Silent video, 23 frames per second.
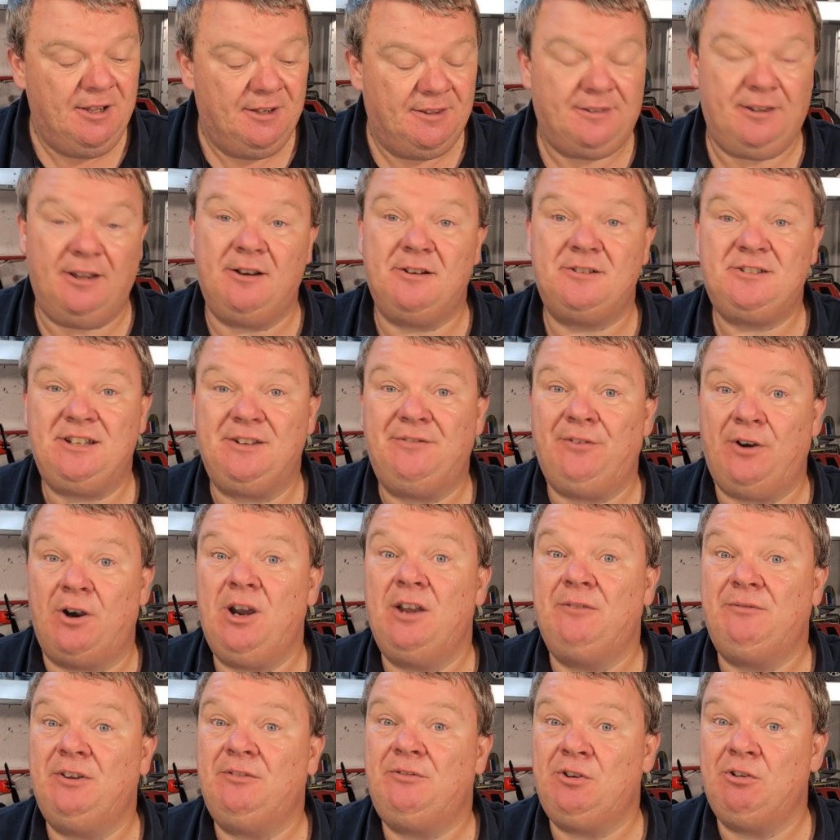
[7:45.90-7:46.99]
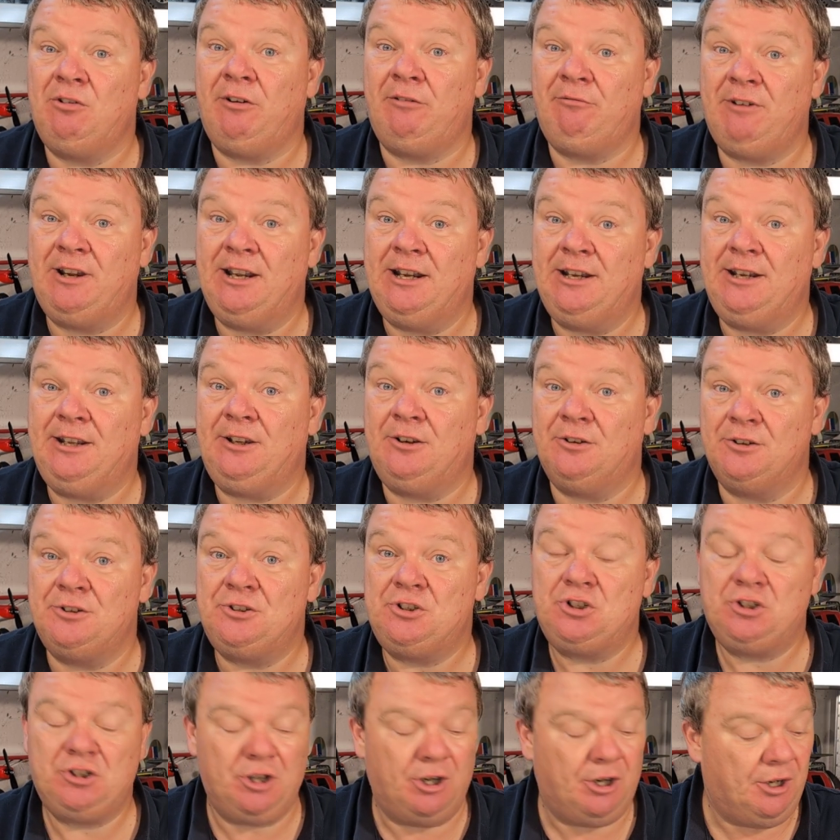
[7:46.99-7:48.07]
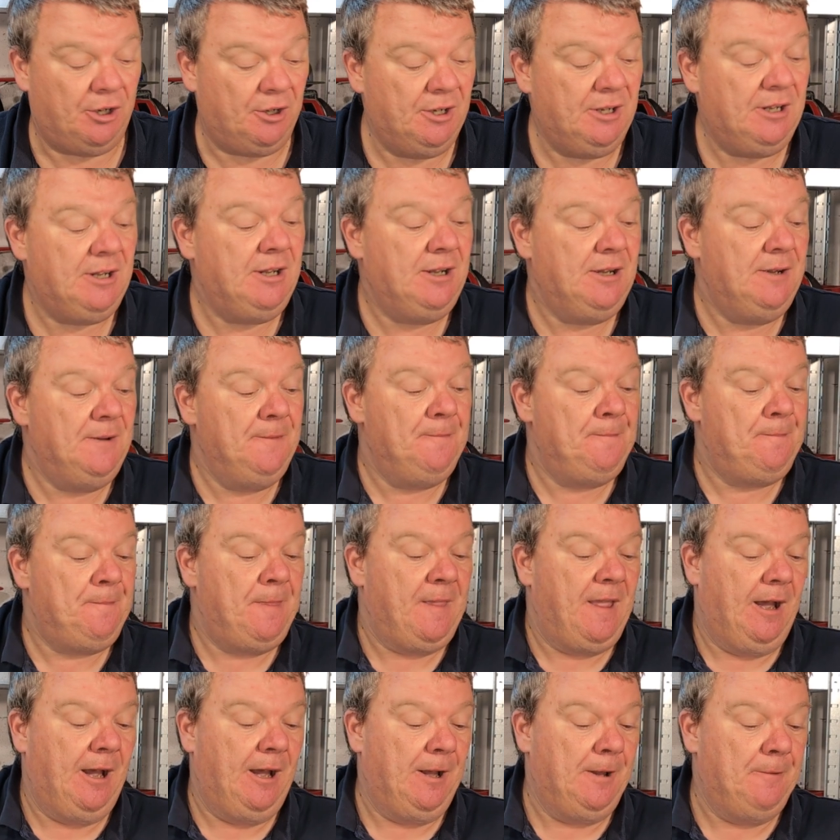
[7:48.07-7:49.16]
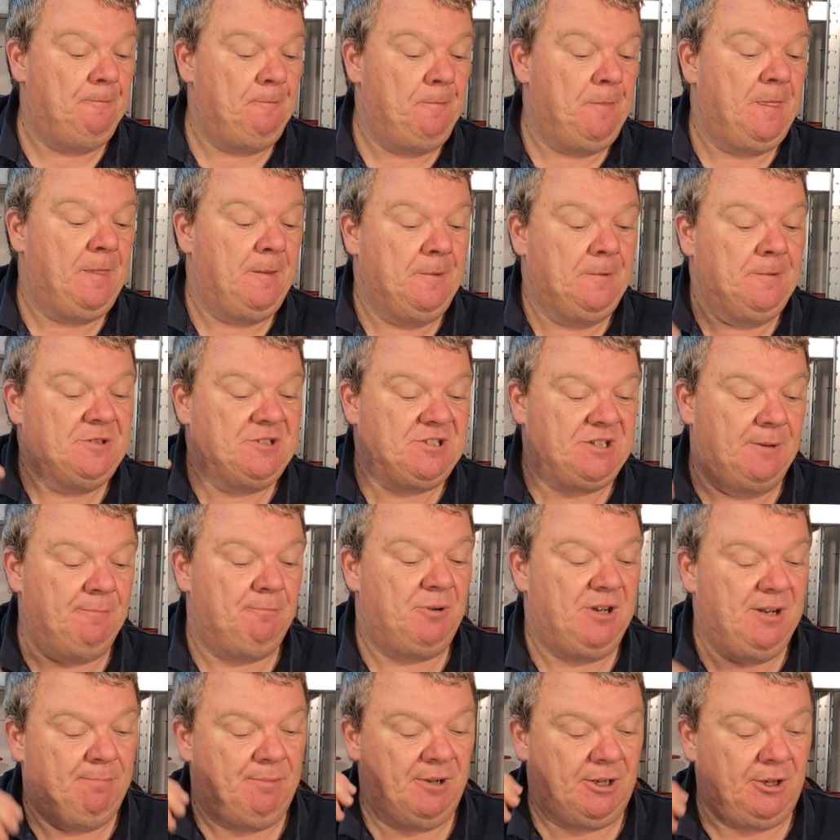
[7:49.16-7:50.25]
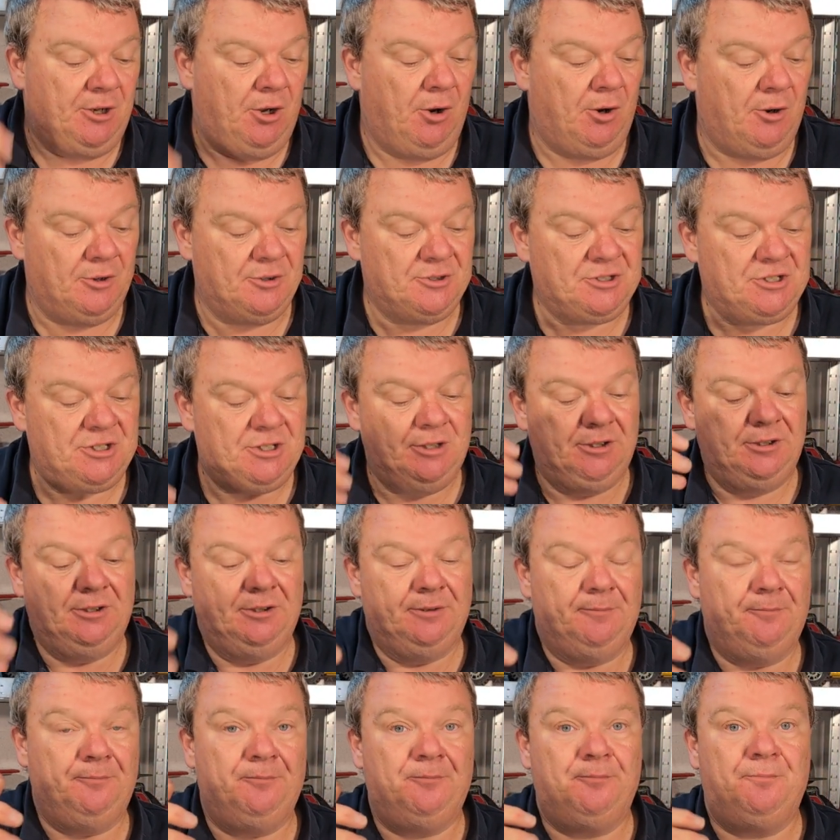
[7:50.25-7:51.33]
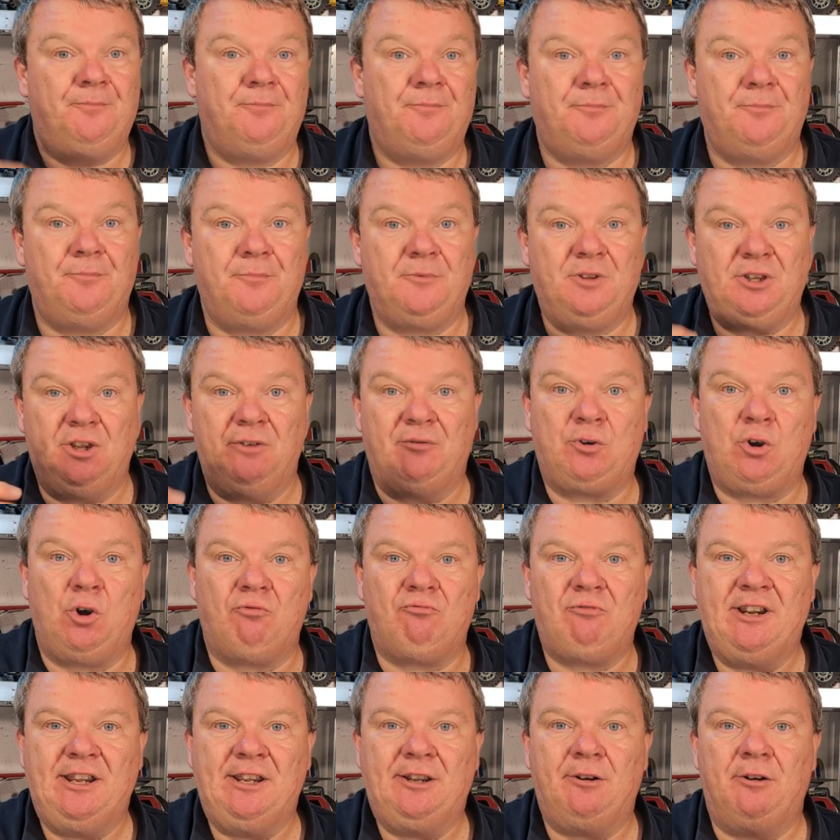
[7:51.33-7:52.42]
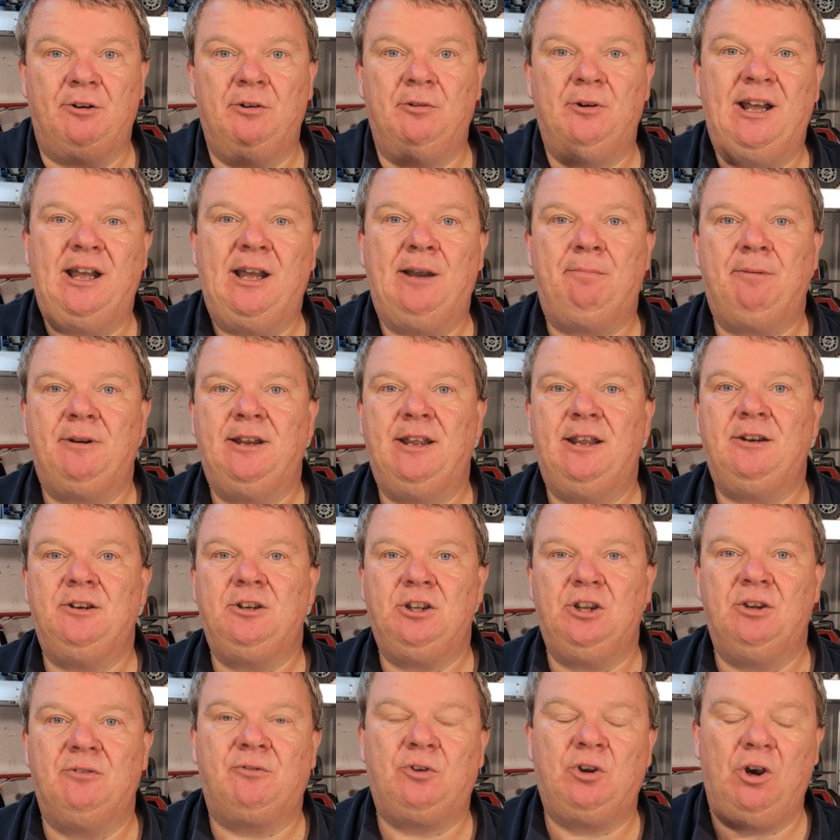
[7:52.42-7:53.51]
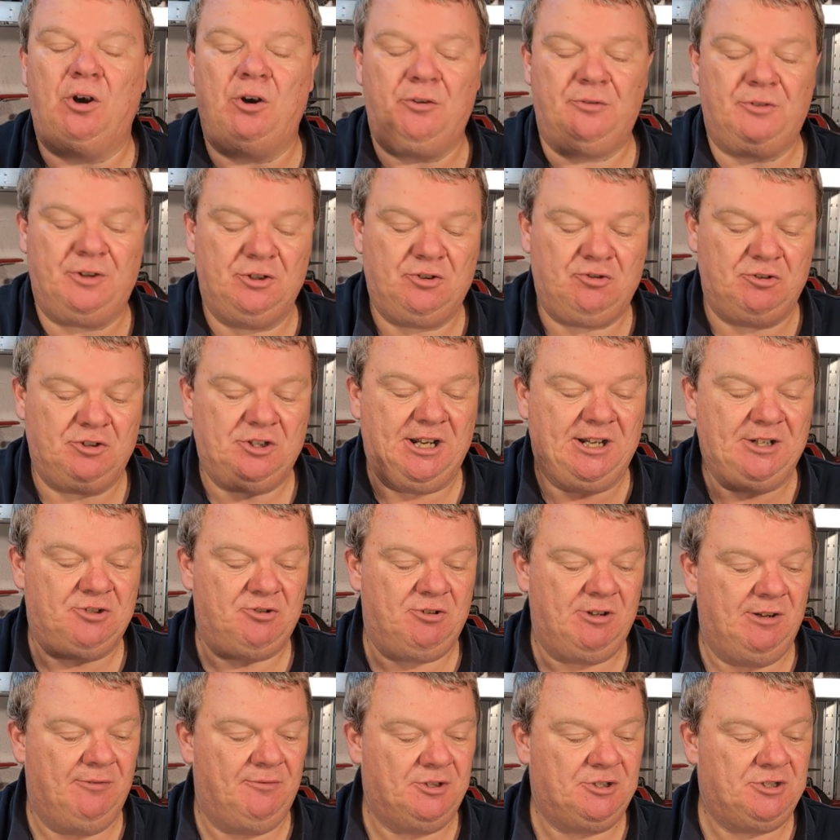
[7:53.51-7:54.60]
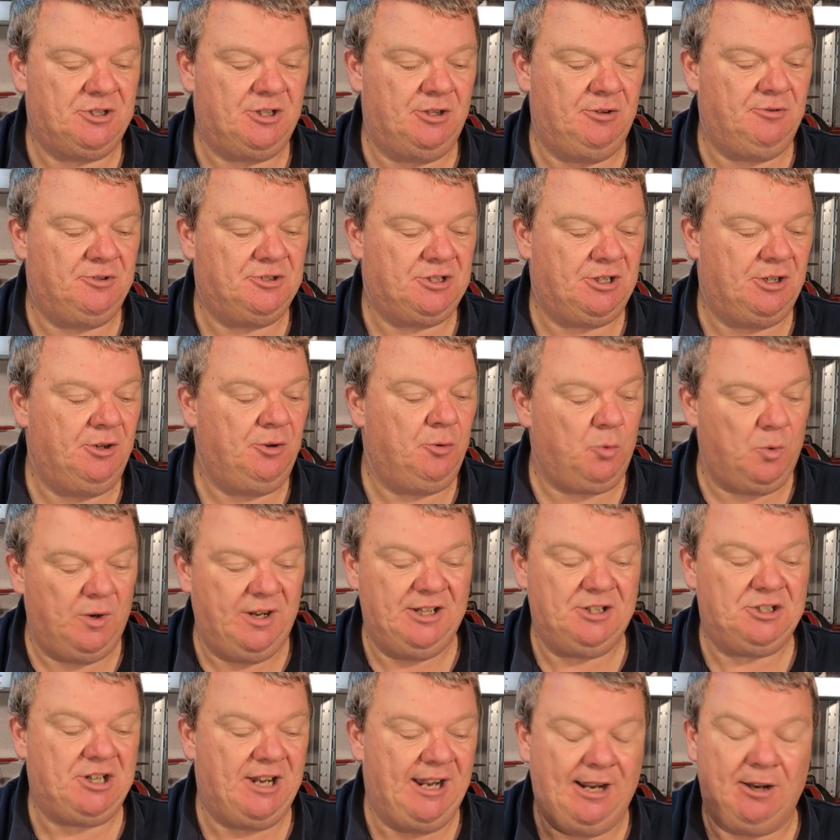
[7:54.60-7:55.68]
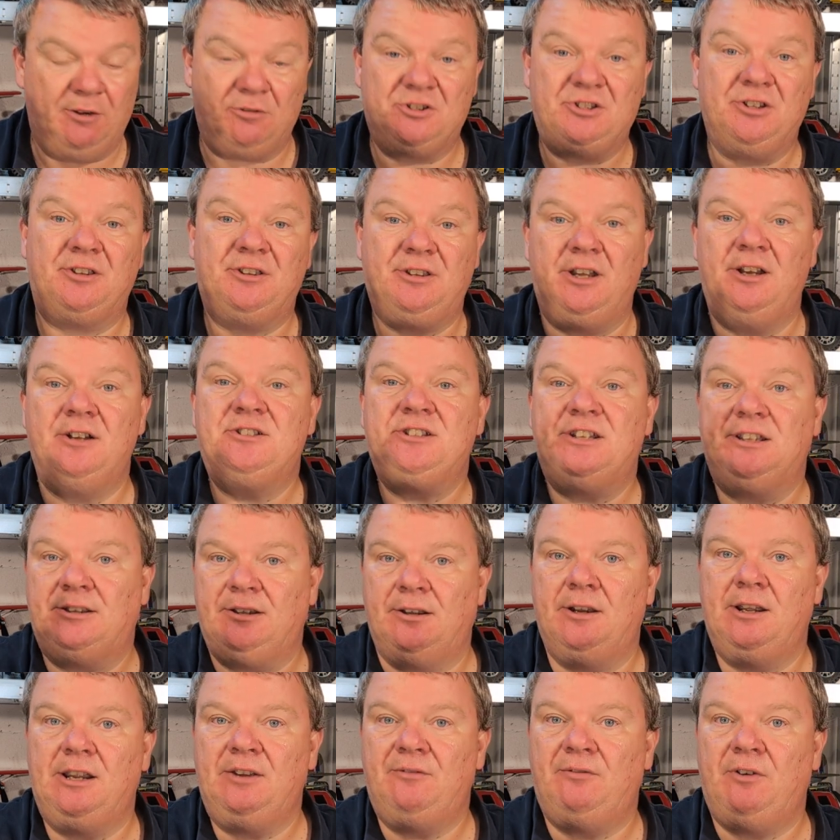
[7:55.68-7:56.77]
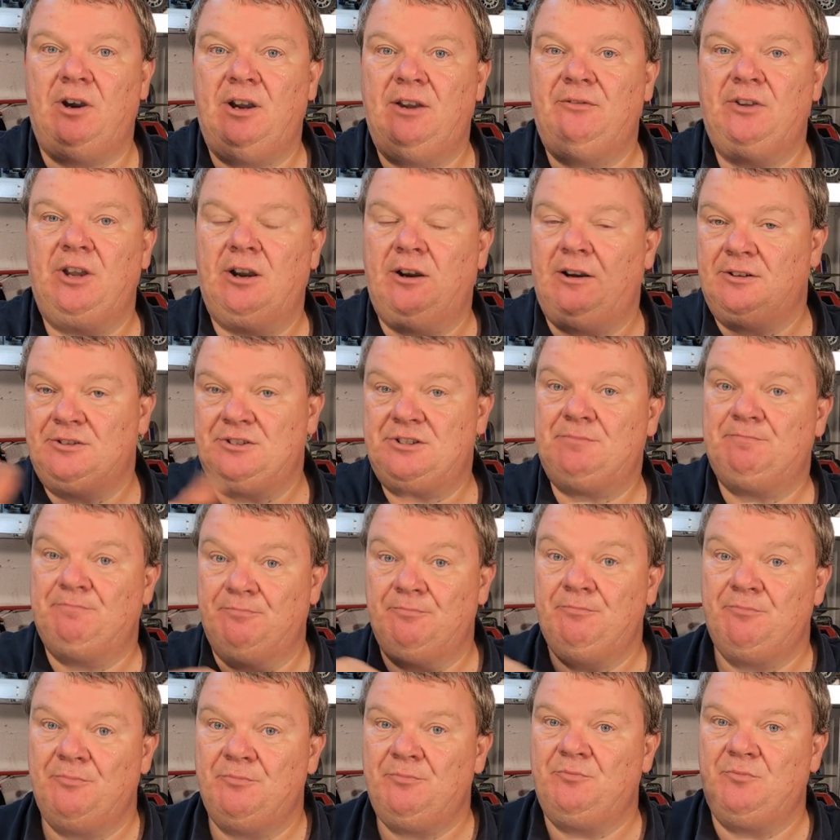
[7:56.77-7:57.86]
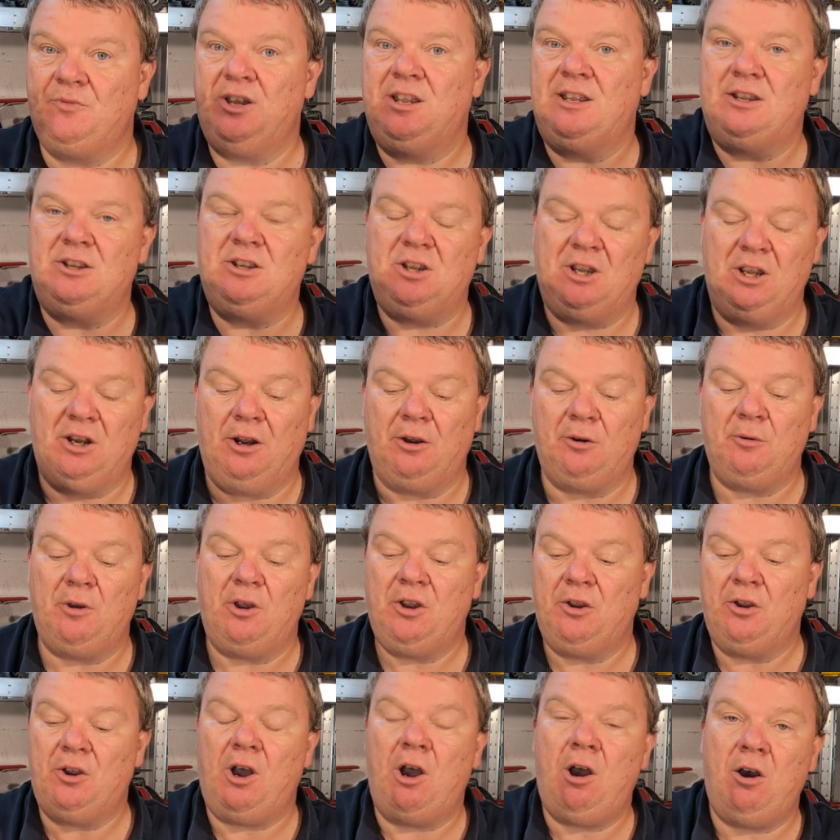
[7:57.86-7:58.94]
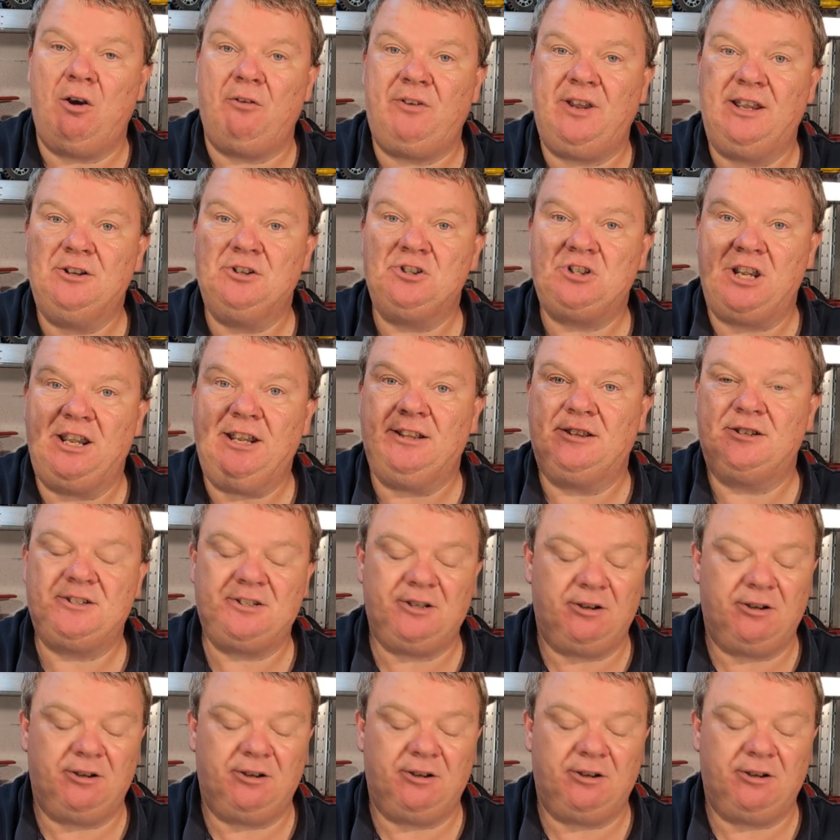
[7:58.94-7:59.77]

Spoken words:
35 if you're a really good shot. Simply because you've got recoil happening, you've got the trajectory of a 2.2, which out to 30-35 yards, you know, you half inch either